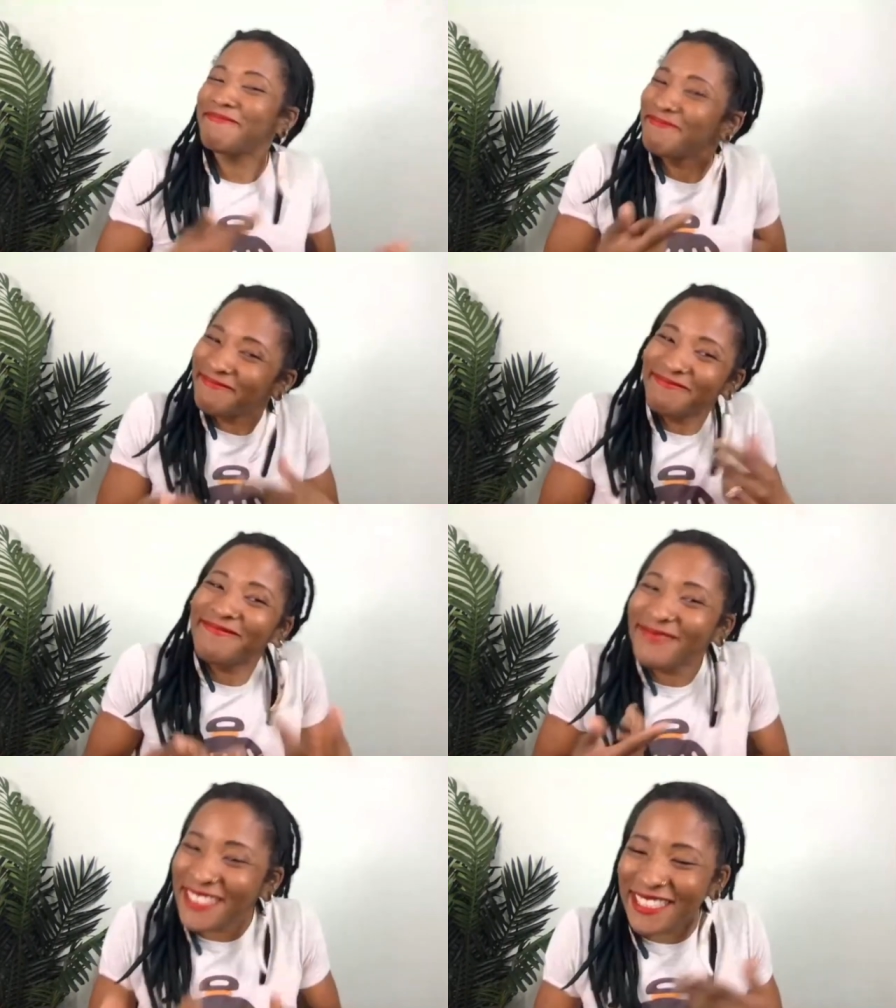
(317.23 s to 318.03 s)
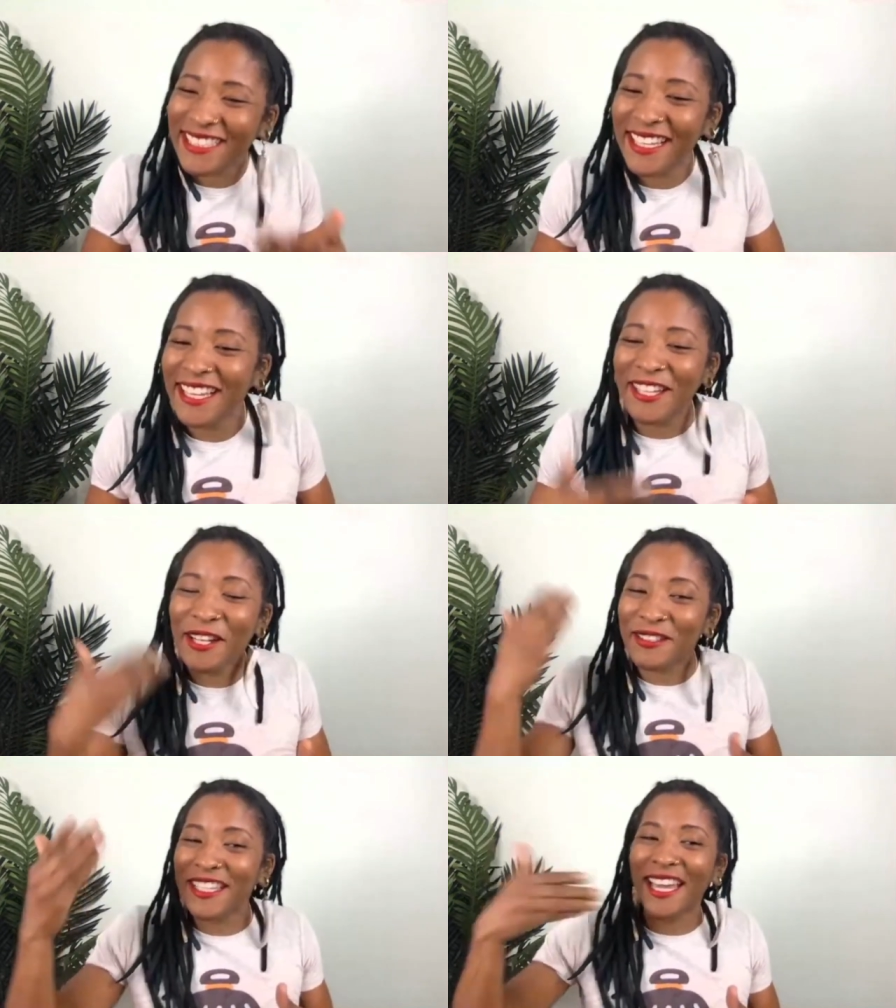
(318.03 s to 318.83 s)
Mm, you
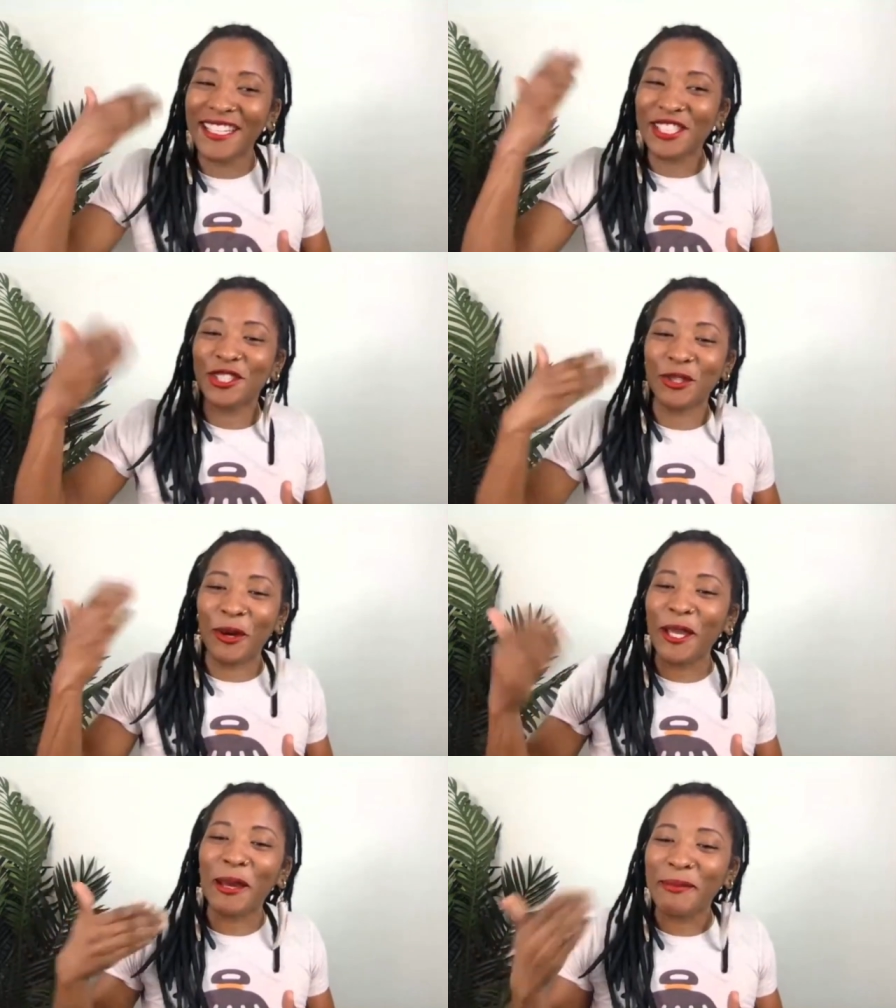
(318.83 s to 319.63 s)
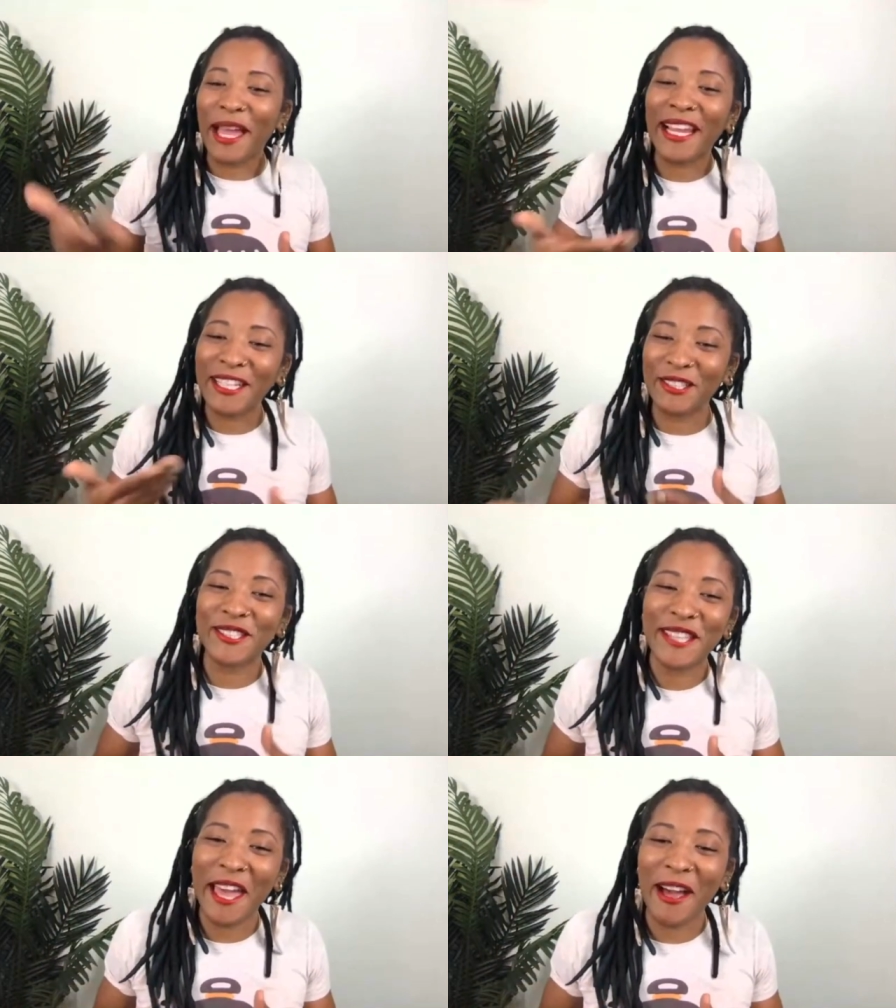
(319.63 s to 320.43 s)
know, it's kind of just showing up back in your
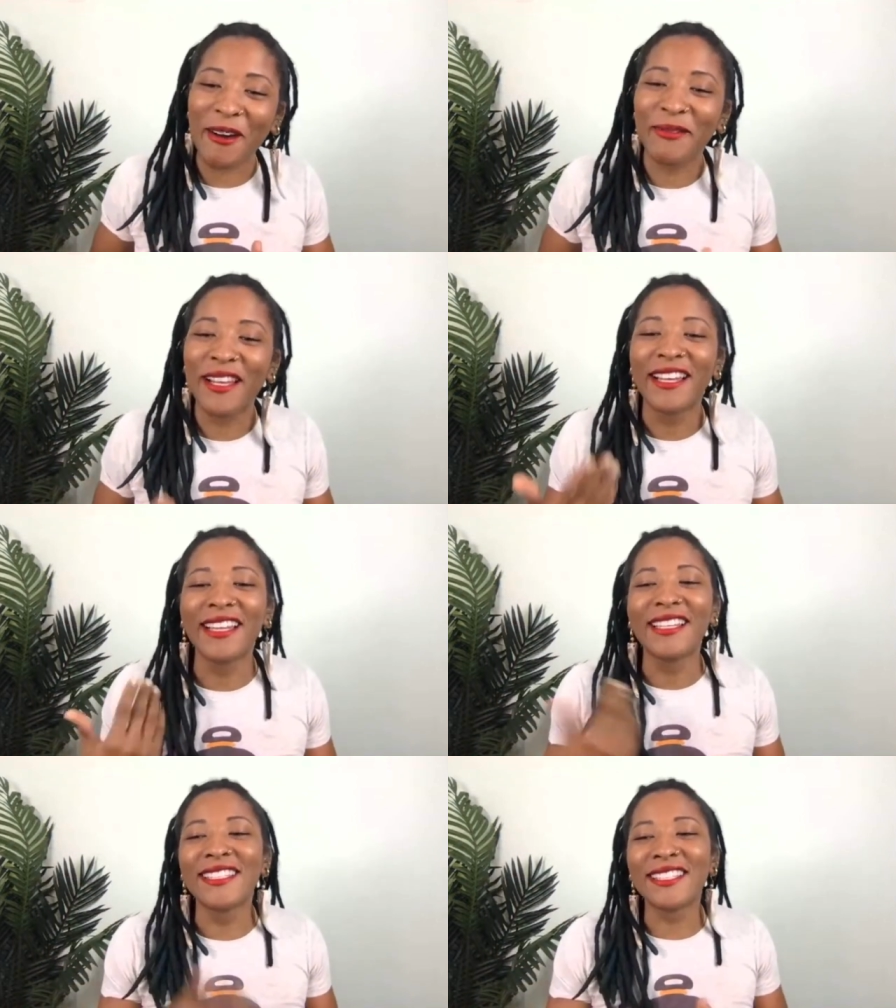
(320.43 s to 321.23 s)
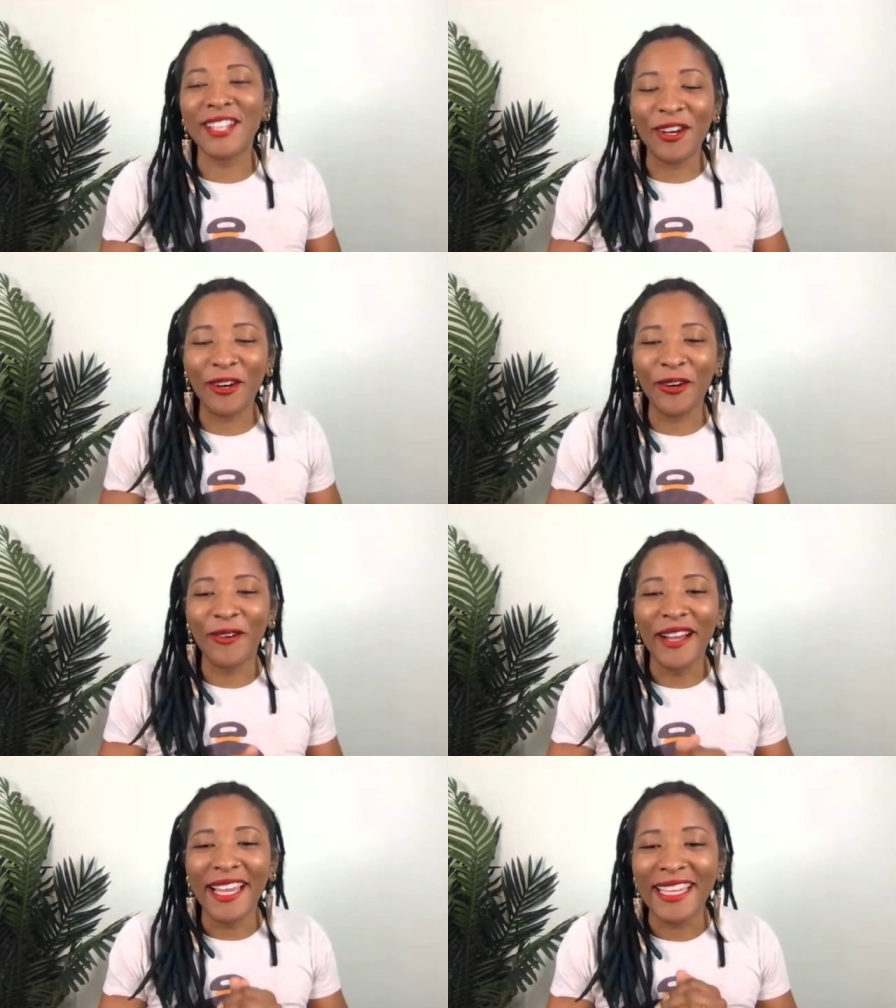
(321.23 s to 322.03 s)
scalp.
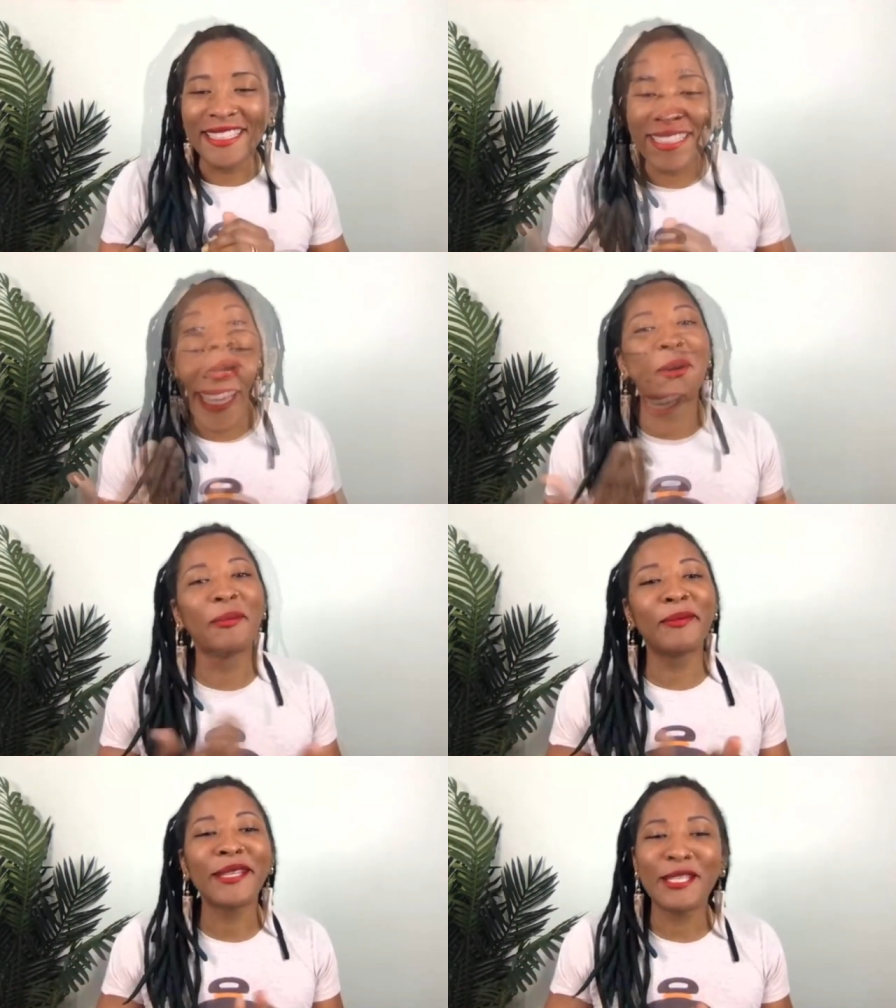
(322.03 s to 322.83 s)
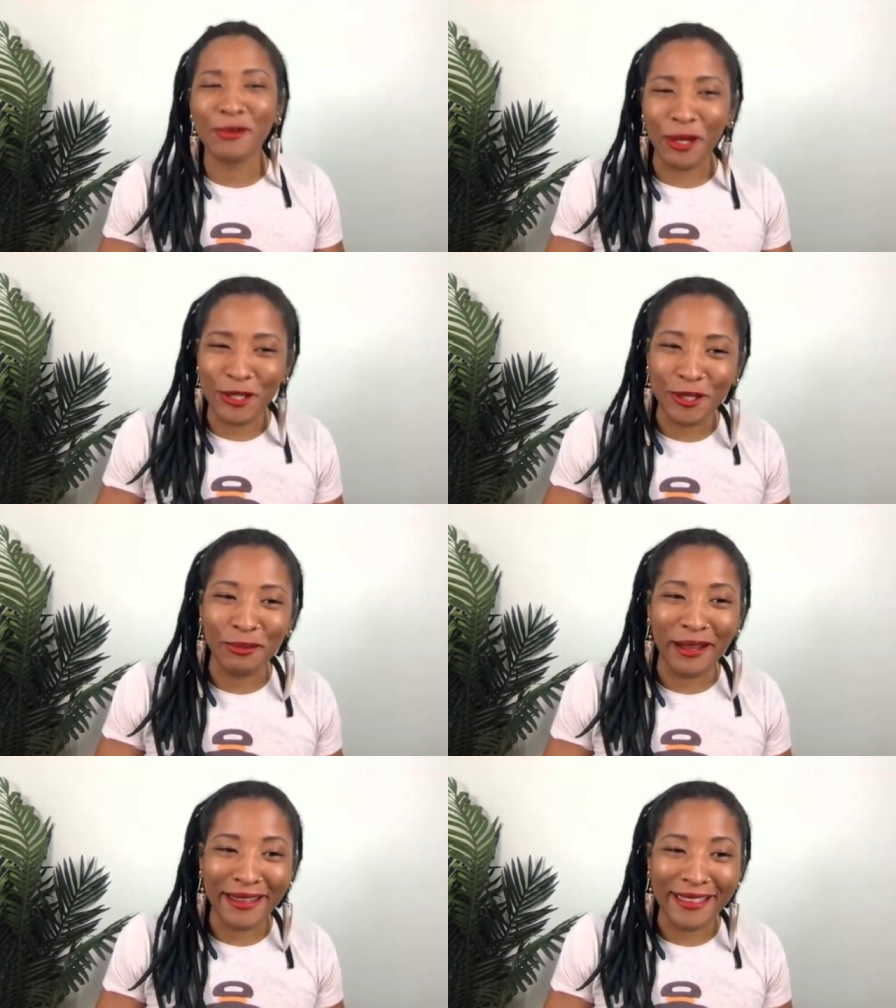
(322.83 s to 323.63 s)
So, yeah, please wash
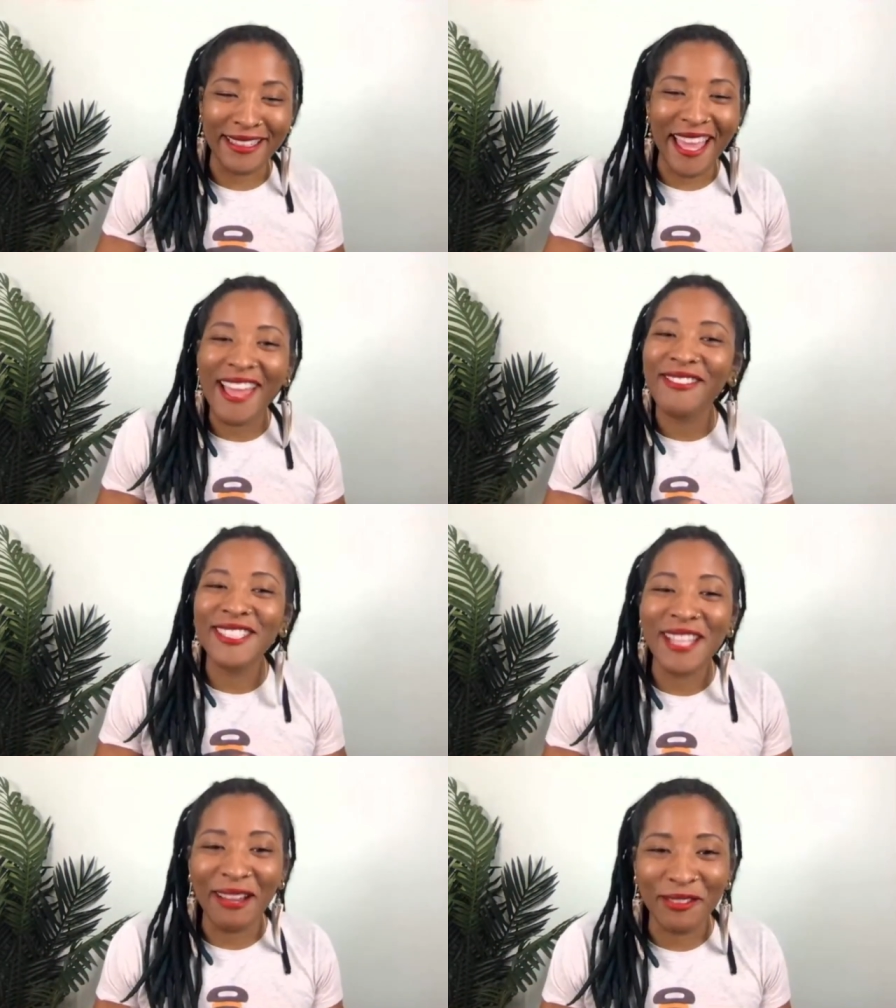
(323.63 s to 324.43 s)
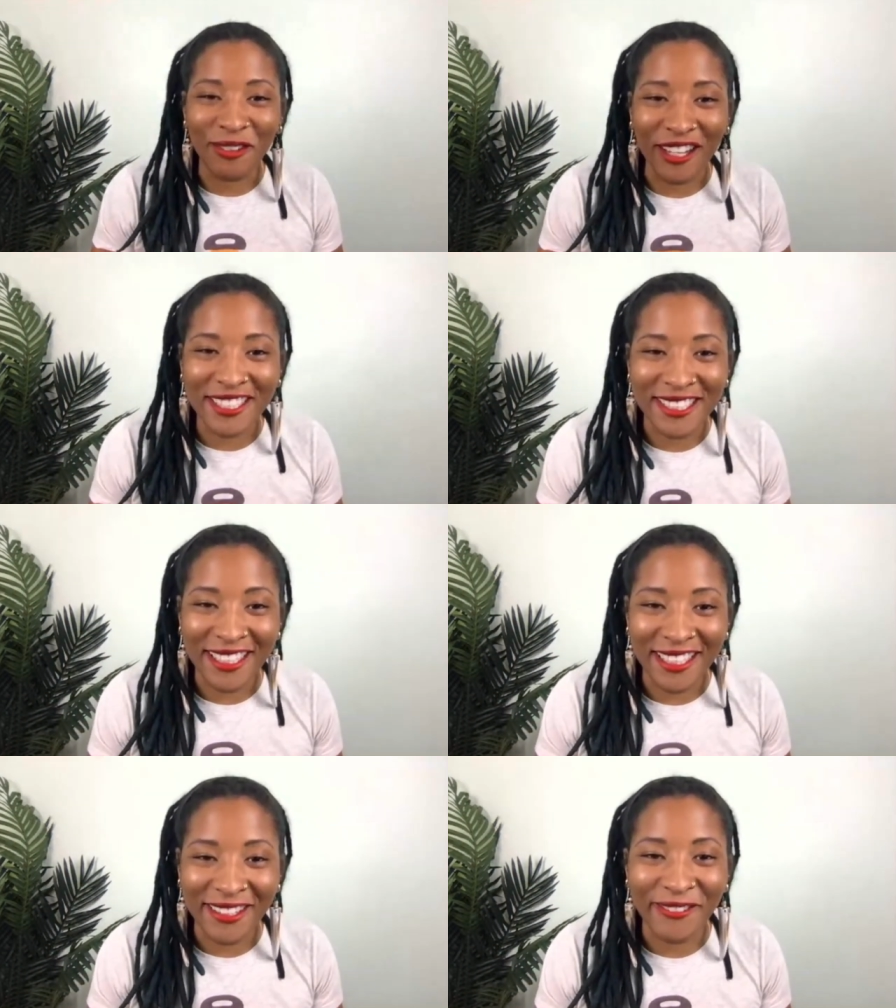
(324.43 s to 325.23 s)
your bonnet. Every time you wash your
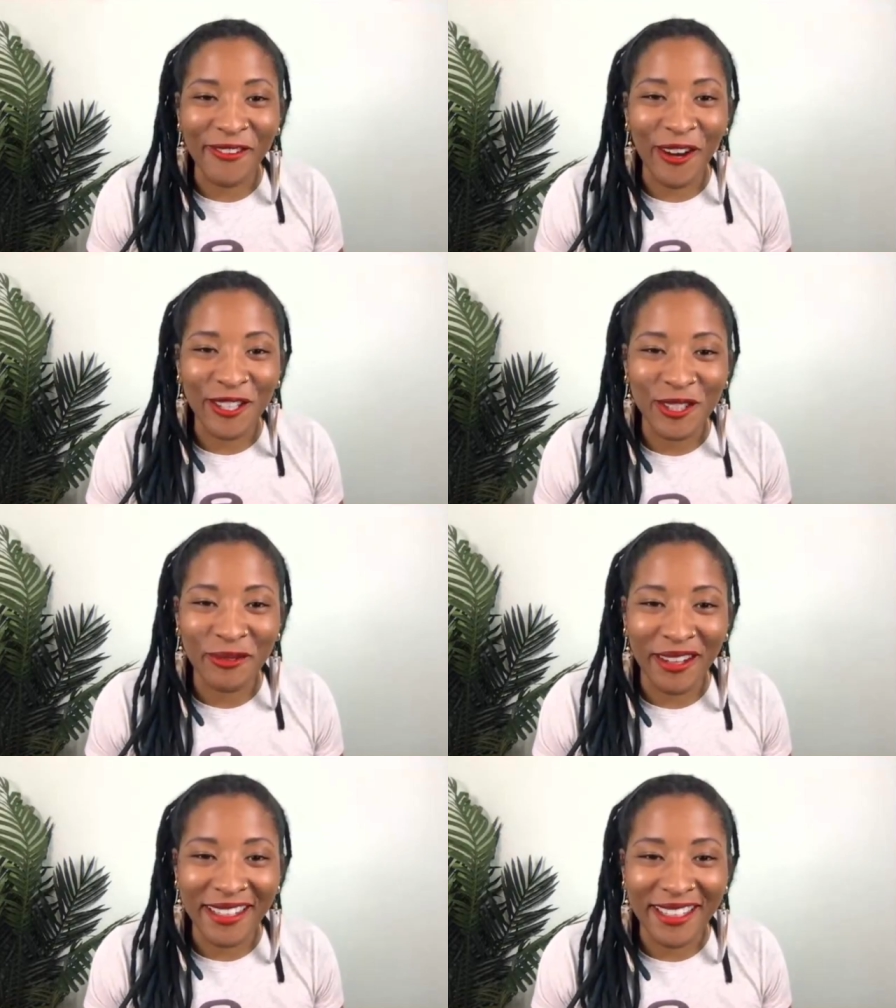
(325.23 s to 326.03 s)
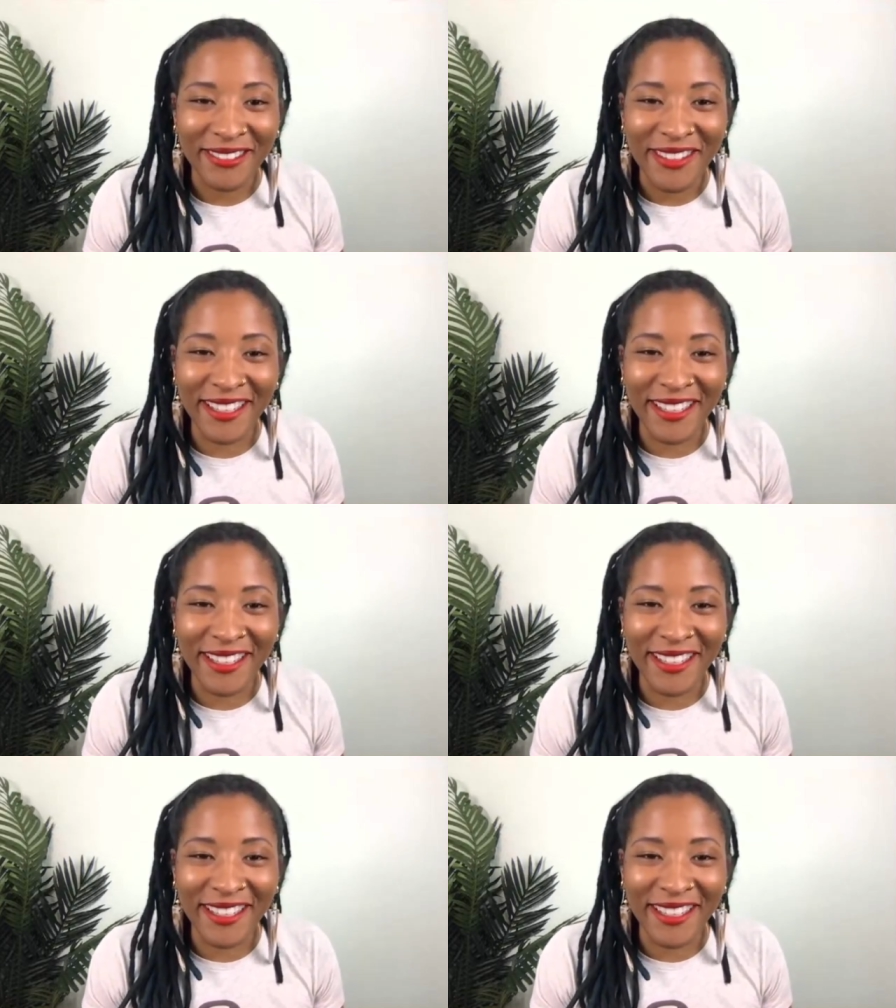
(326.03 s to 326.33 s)
hair, wash your bonnet.